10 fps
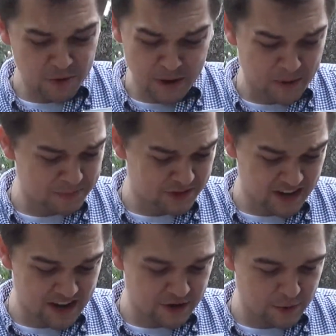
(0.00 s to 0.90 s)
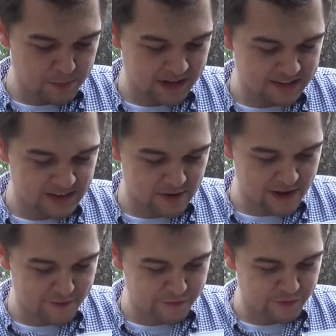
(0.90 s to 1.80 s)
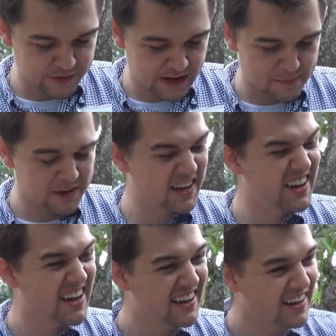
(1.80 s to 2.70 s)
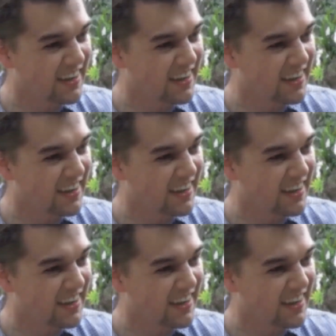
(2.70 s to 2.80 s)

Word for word: No ma'am, I'm sorry, I don't, because I don't have a full-time gig yet,